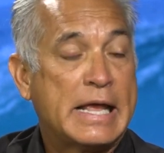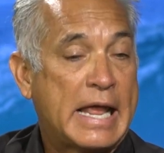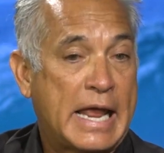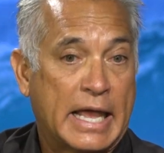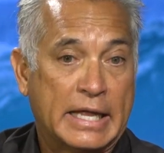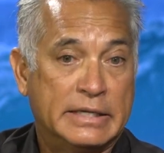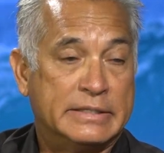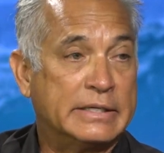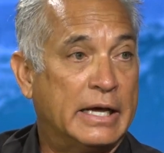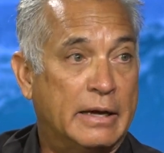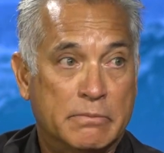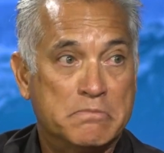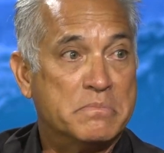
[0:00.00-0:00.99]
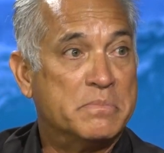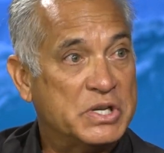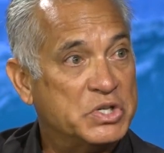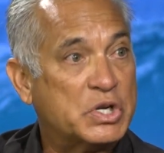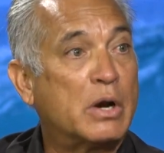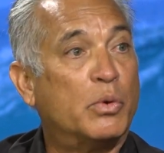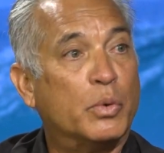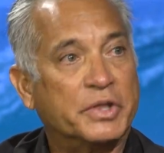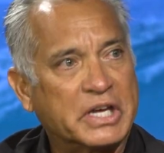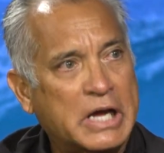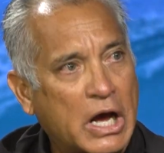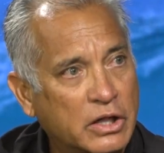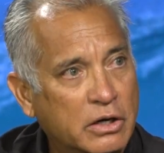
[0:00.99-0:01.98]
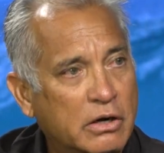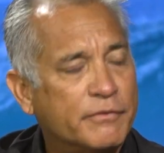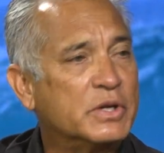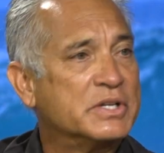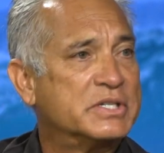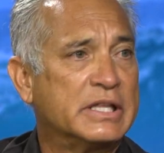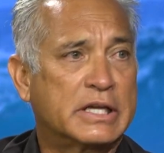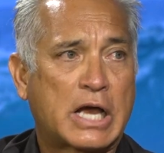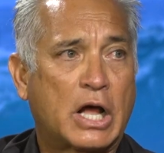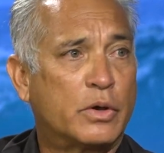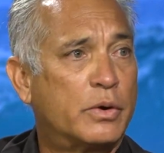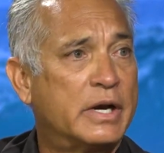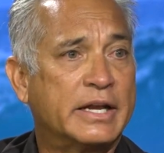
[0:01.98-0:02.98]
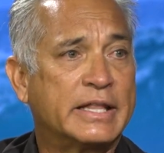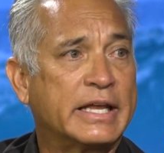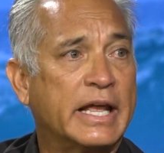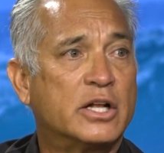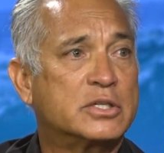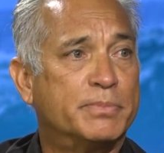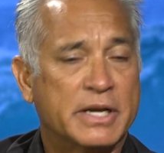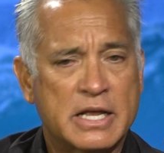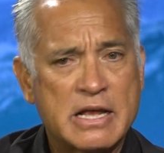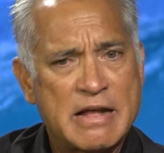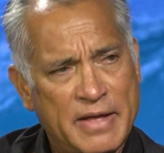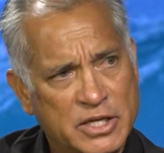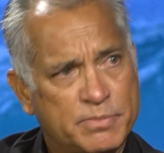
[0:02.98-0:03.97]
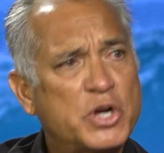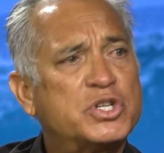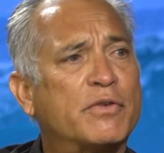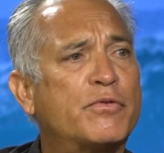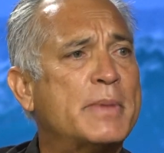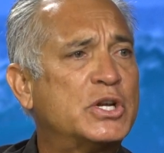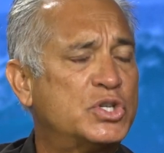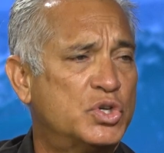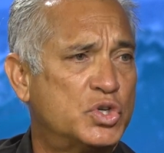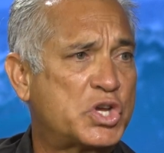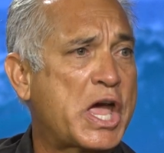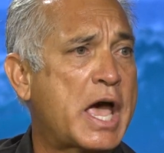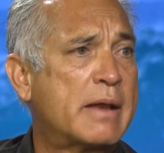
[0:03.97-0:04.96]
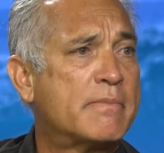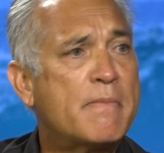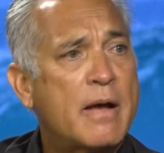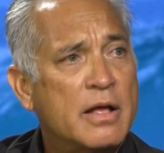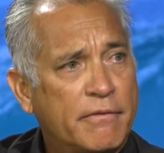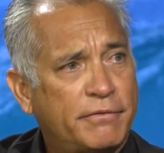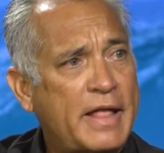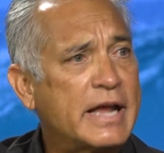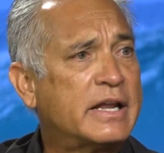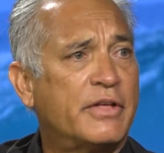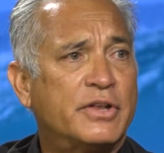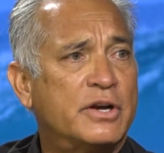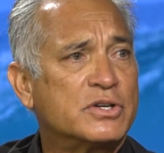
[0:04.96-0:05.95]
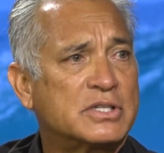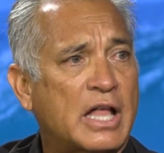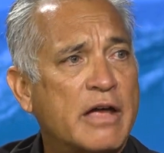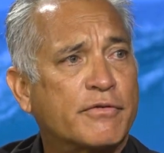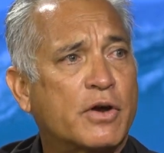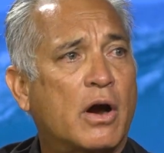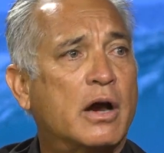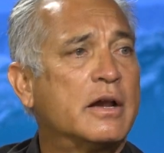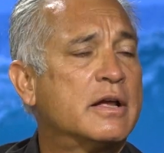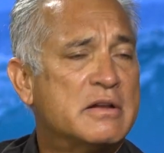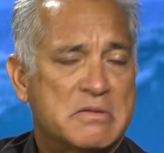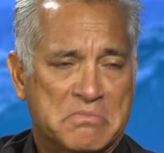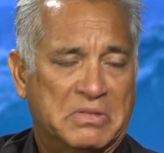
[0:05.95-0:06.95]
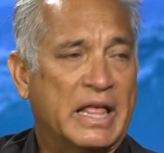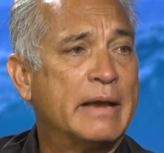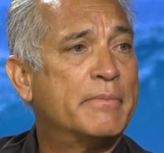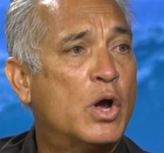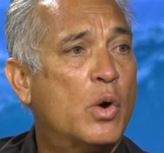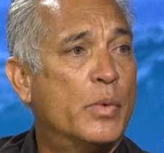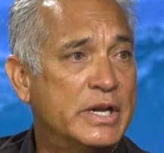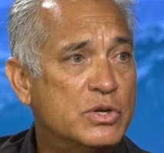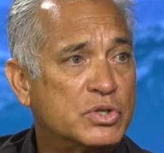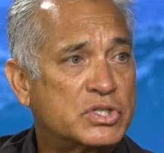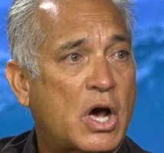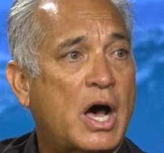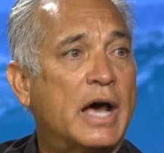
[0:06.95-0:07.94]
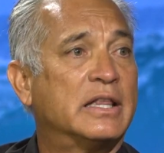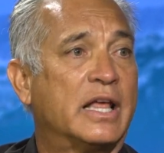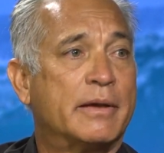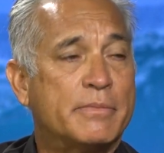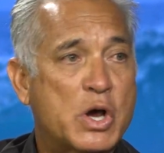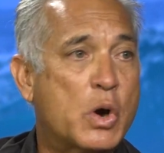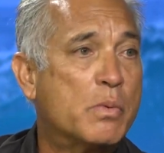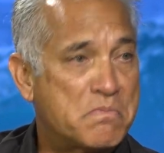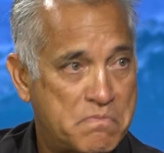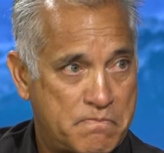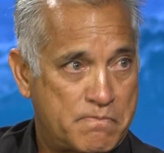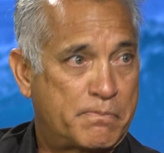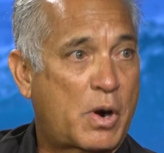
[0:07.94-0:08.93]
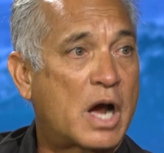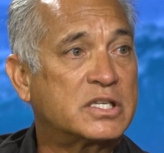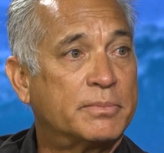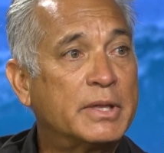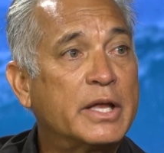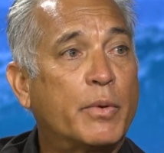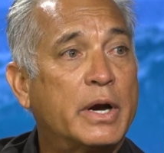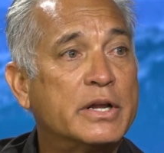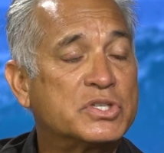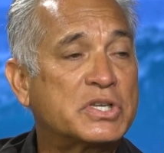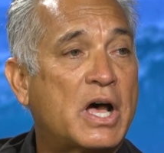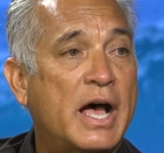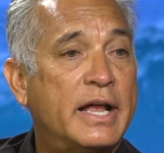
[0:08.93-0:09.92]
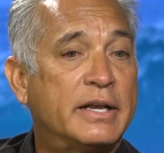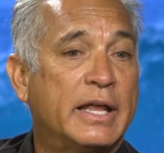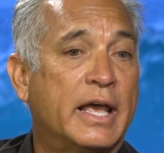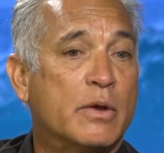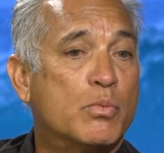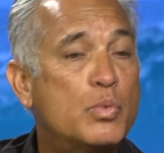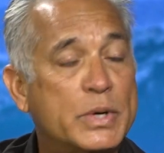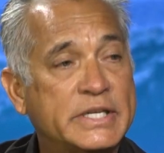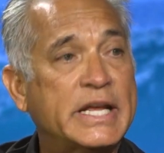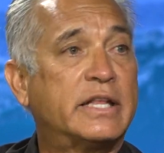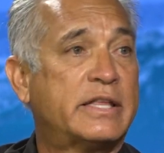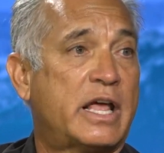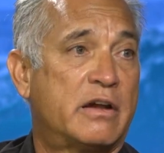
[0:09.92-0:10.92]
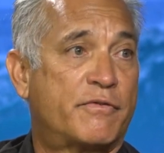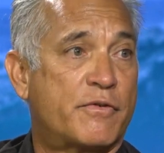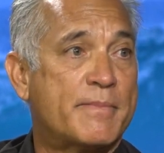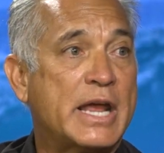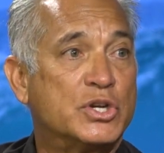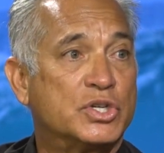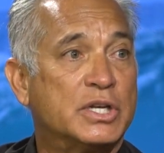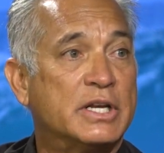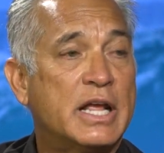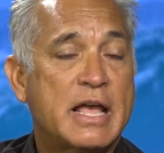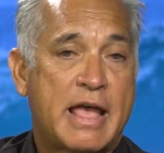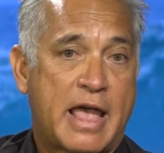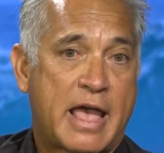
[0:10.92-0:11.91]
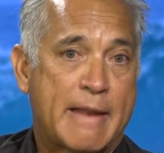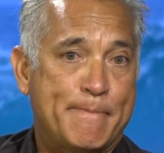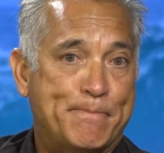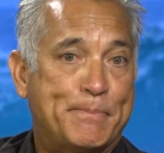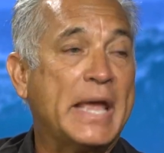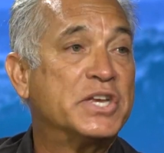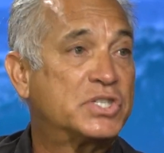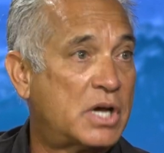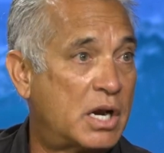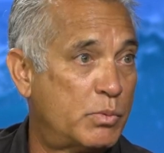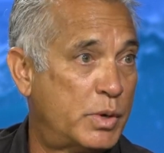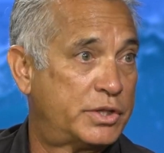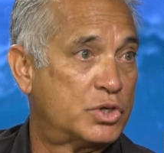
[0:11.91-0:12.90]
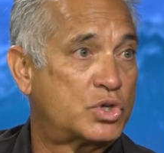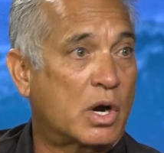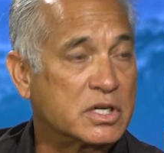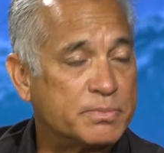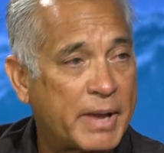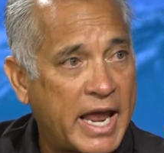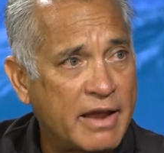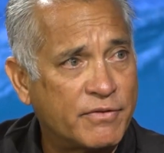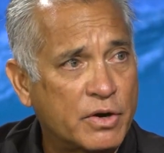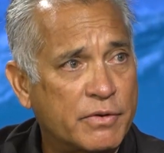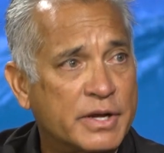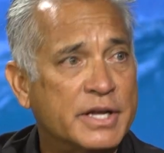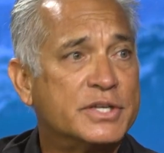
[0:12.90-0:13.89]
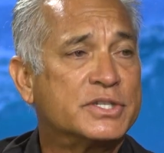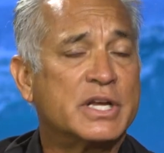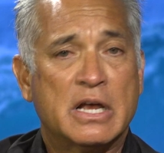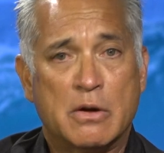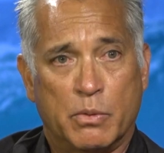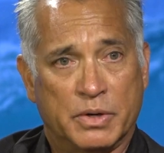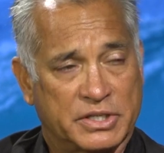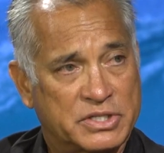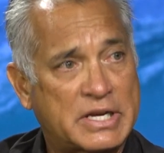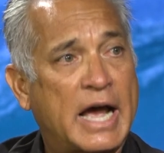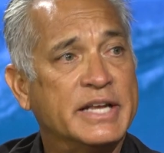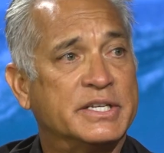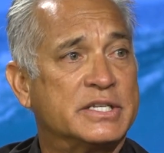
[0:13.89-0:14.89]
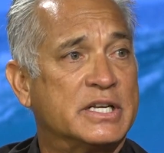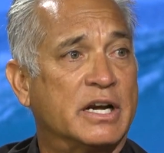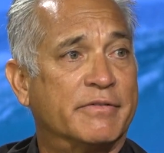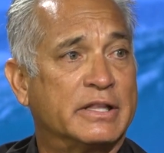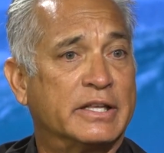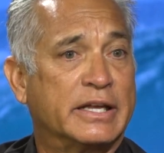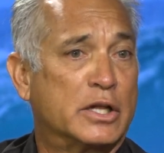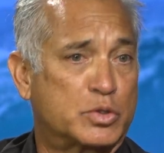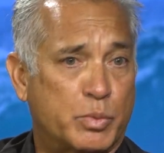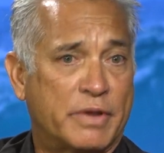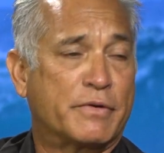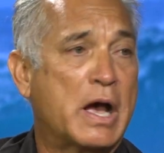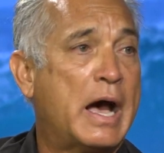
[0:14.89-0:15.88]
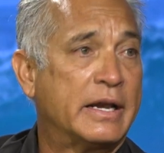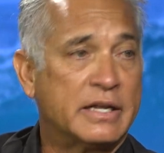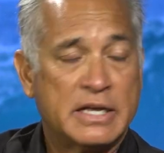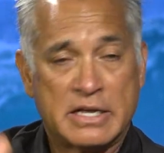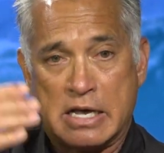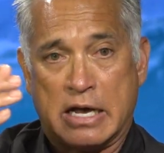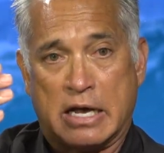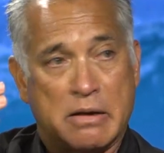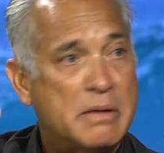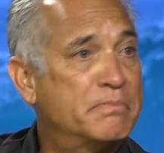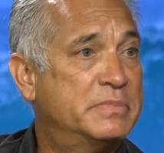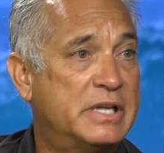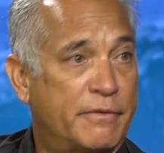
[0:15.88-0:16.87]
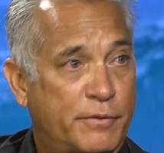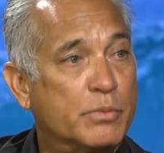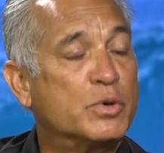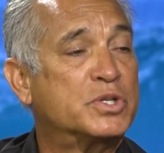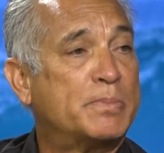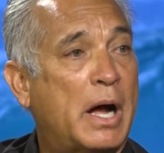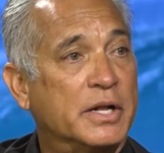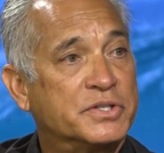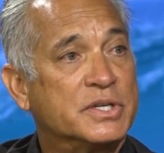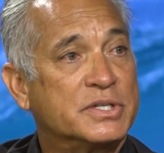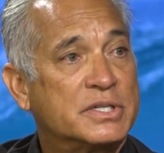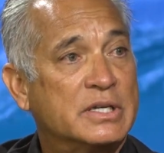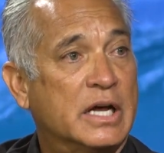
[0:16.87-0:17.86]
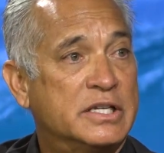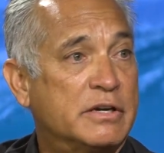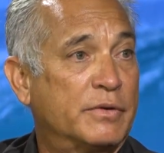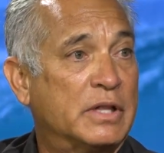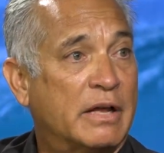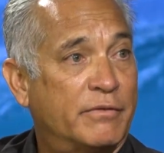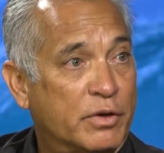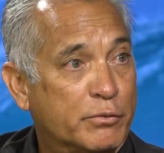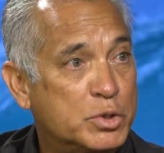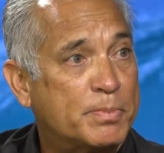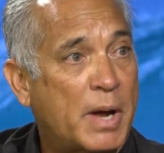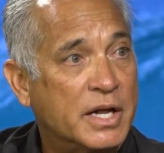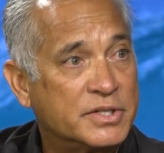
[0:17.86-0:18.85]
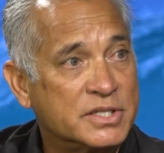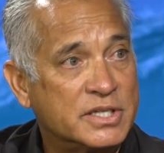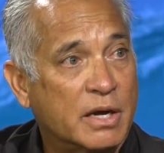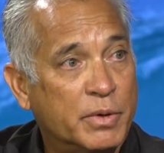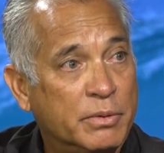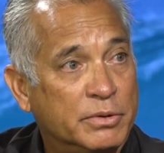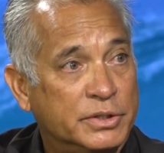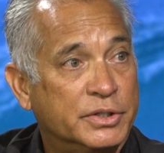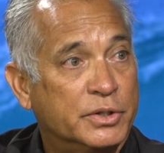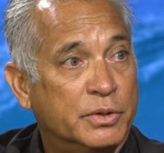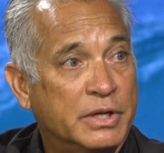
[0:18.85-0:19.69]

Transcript: And um, in general, with the color, if you can see the color or anything else, but as much information as you can, flag down the nearest lifeguard, let him know when you saw it, let him know approximately where you saw it, and we take that information and based on what the shark's behavior is, what the size is, and everything else, we've got uh, different responses, uh, different level of responses that we will do.